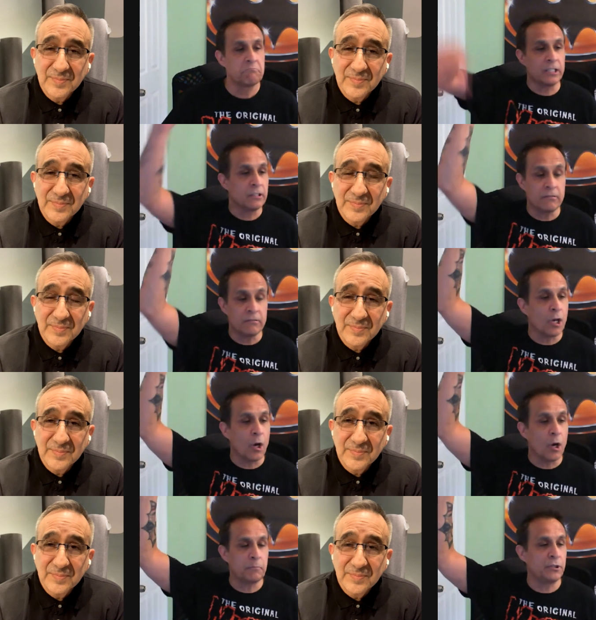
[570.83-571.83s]
Speaker 1: can
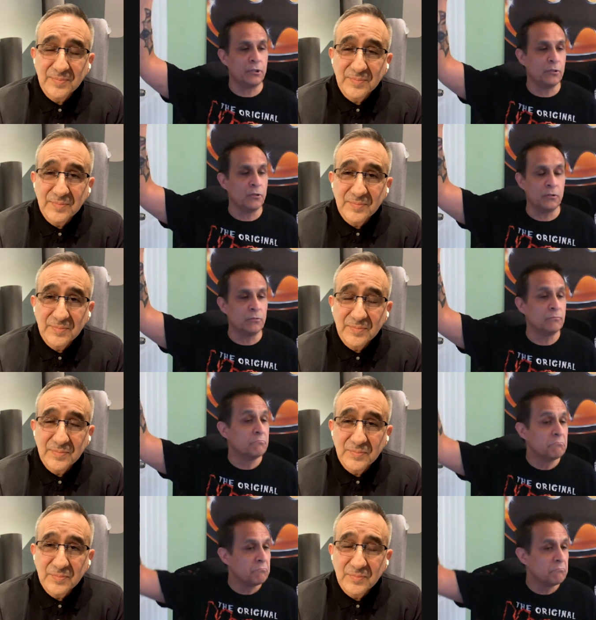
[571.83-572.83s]
go up to
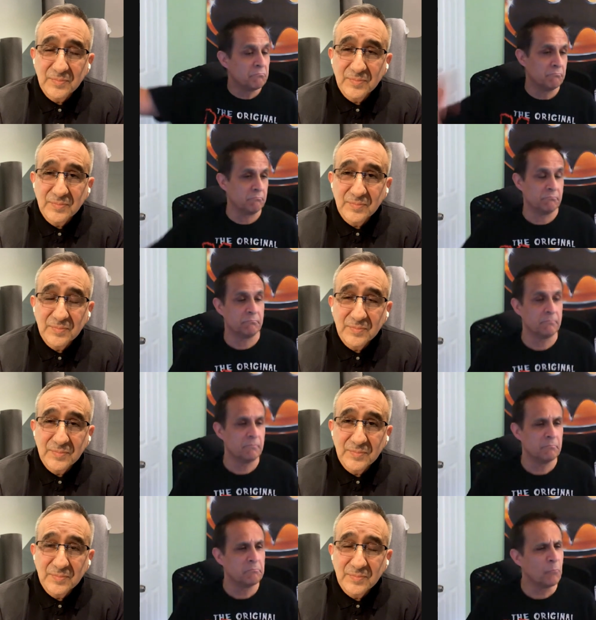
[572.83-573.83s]

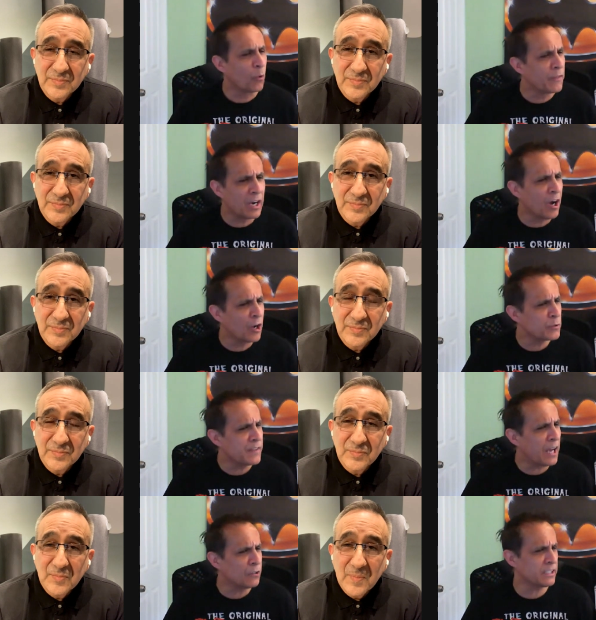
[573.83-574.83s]
more than a hundred
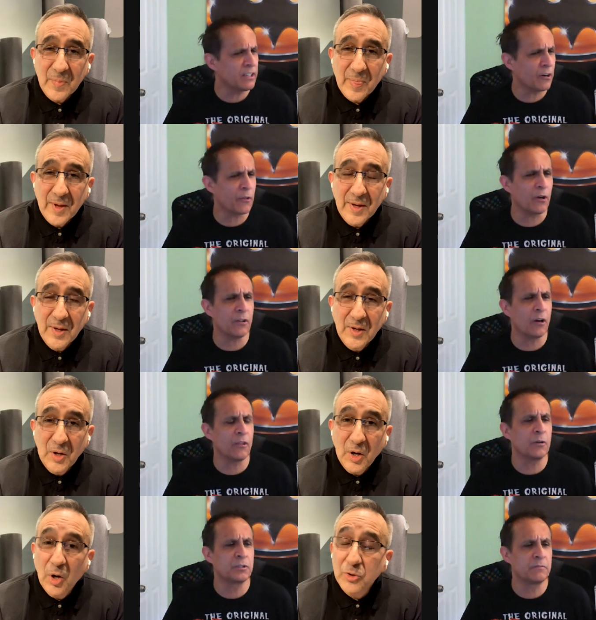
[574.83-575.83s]
thousand?
Speaker 2: Are there are
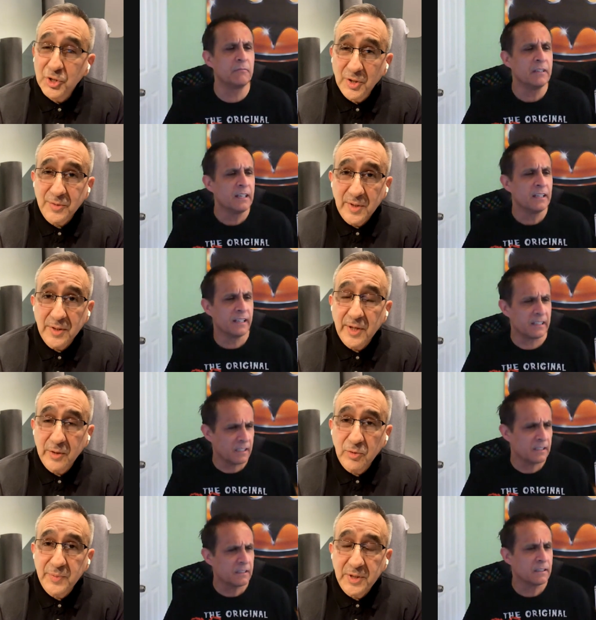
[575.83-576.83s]
there? Oh sure,
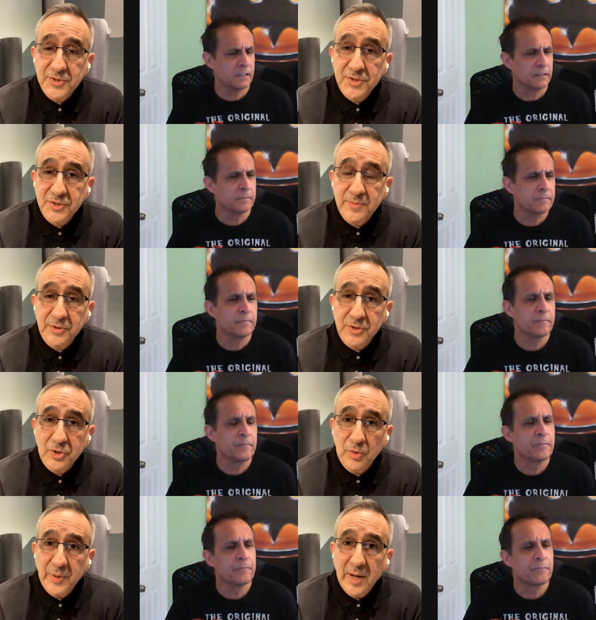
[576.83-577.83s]
there will be systems at the
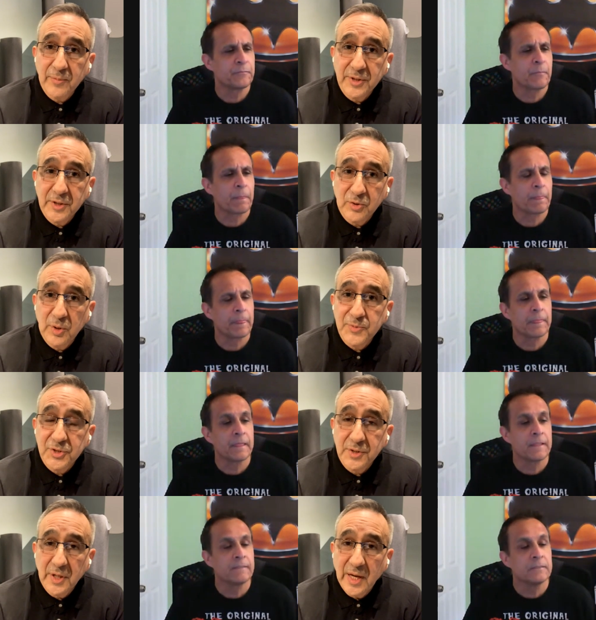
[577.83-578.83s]
show probably
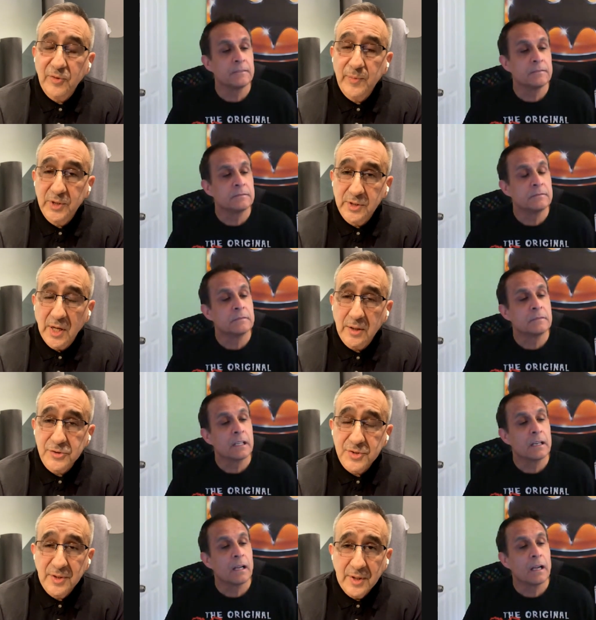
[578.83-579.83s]
eclipsing a half a million
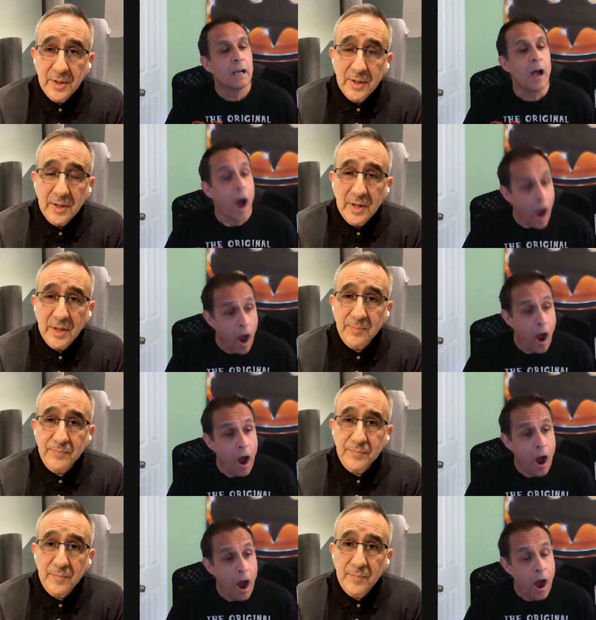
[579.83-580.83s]
dollars. Um,